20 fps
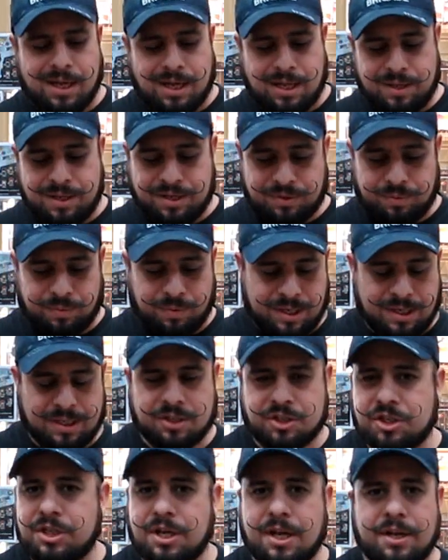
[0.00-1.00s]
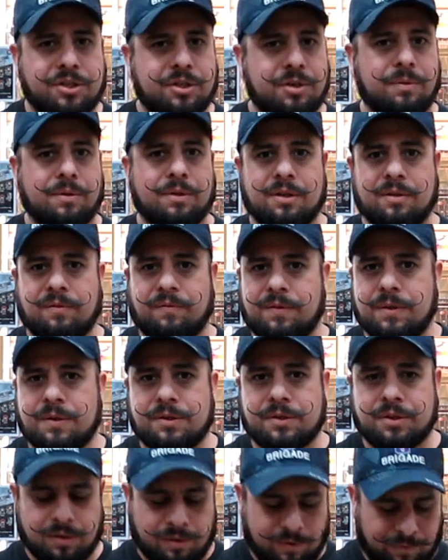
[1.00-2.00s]
In this one, it jets you in the
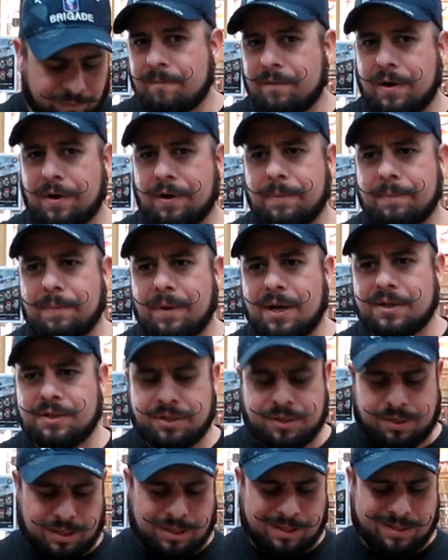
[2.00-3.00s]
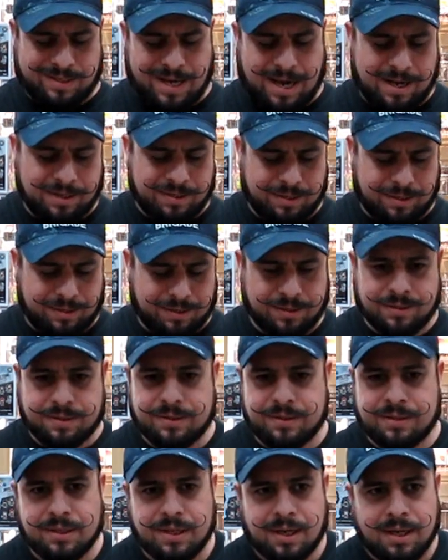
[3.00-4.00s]
future. Very much
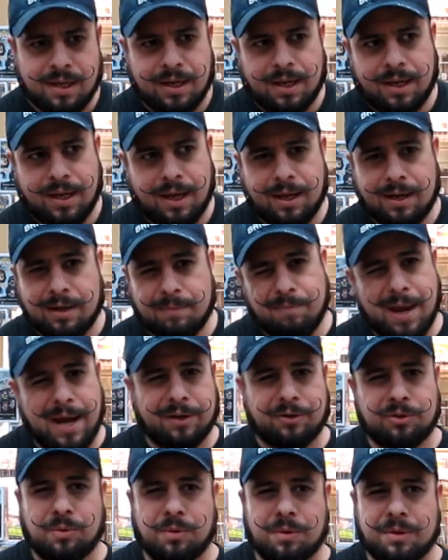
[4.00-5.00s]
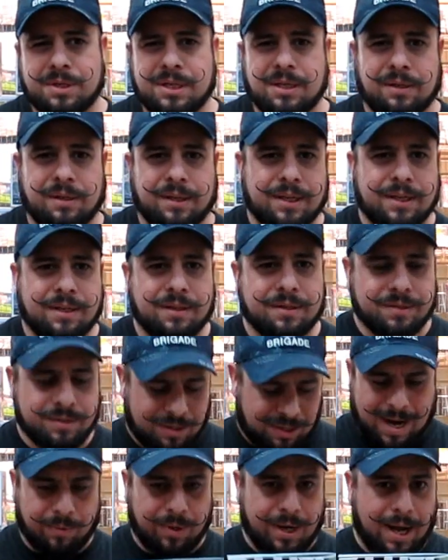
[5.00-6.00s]
assassins and backdoor
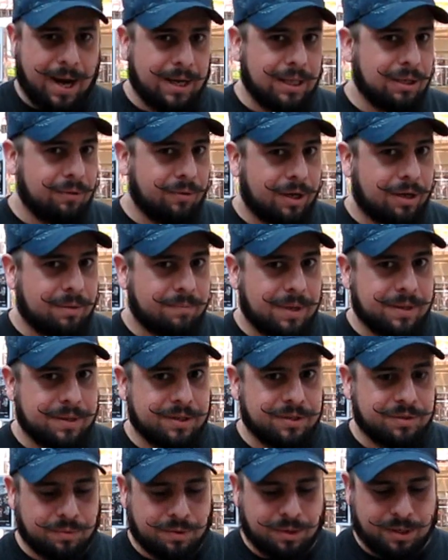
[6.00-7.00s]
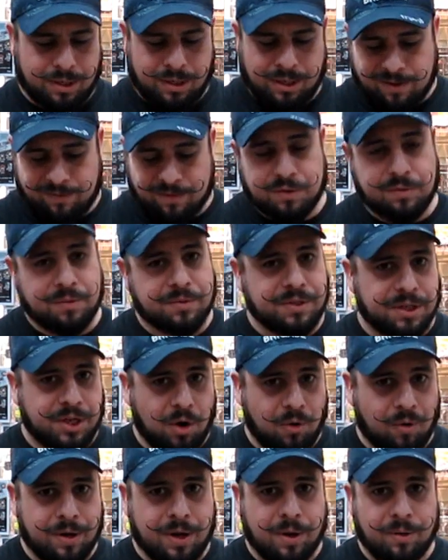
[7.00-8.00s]
dealings. I would highly recommend this one. If this was a
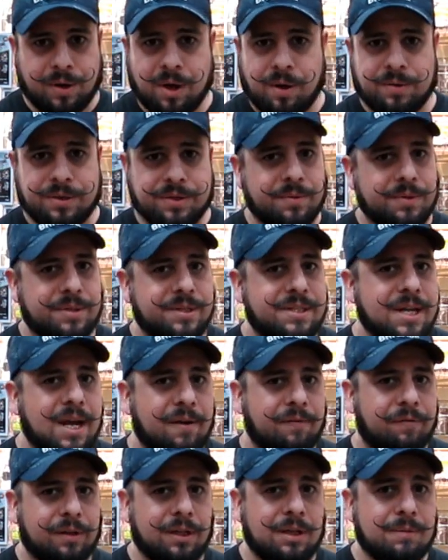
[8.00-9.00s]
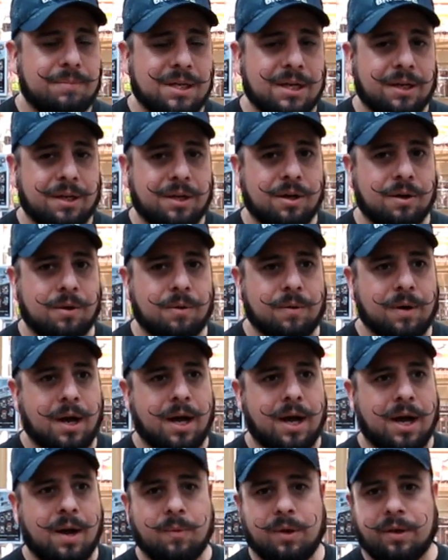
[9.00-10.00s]
go or no go, this would definitely be a go.
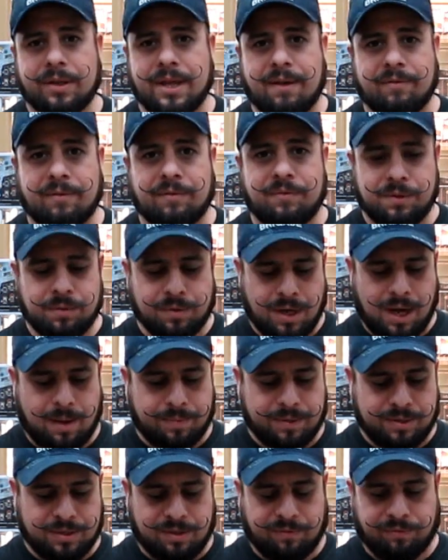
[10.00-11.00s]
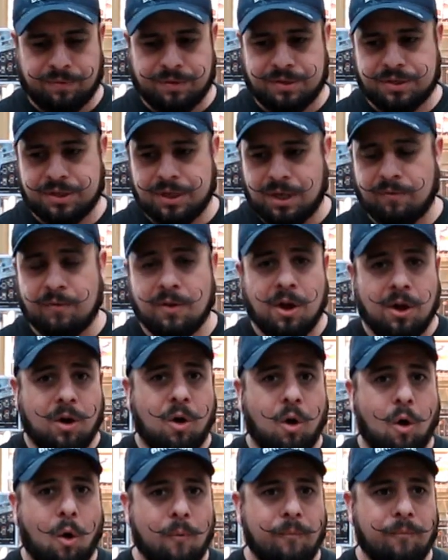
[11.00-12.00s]
We only have a few copies left for the shelf.
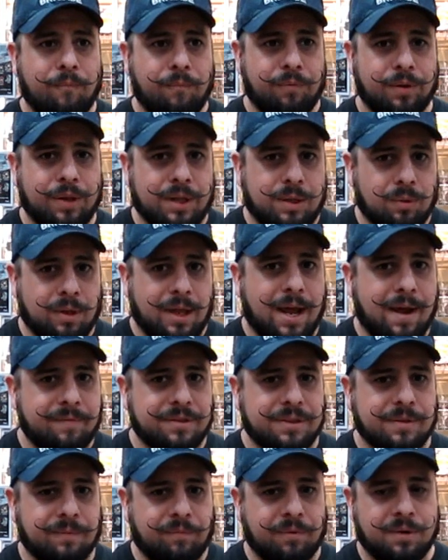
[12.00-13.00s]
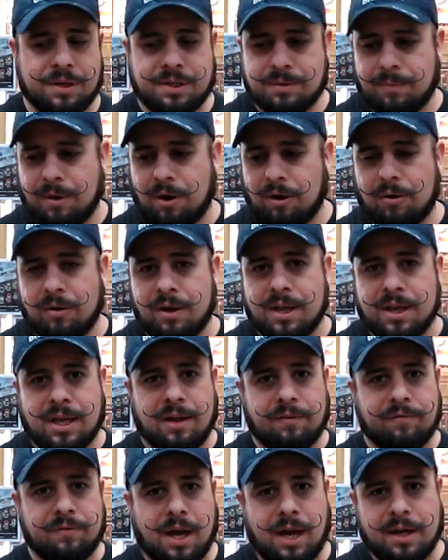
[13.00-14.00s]
Hopefully we'll have some for you tomorrow.
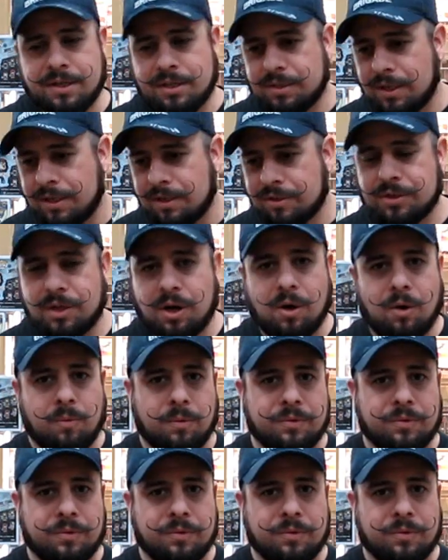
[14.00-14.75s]
If not, just let us know.